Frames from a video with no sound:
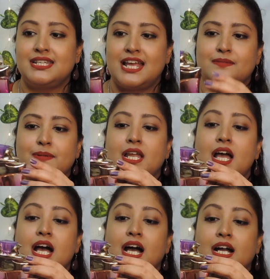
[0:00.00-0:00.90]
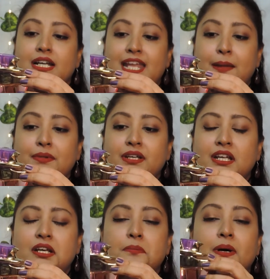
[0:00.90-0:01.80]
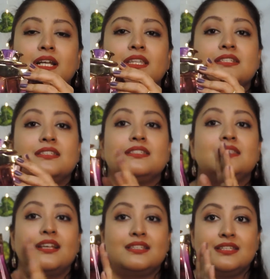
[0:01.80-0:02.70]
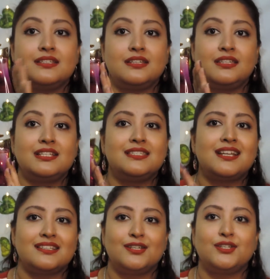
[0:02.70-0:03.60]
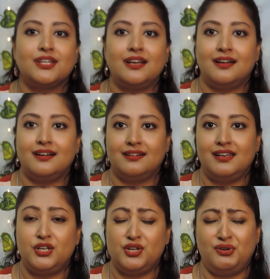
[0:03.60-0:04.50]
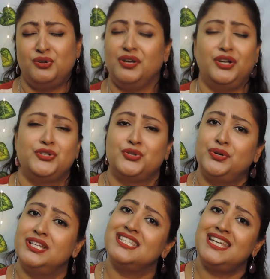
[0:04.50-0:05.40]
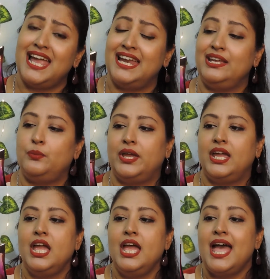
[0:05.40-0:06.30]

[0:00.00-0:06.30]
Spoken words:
It has been attempted, but this doesn't look luxurious in any way.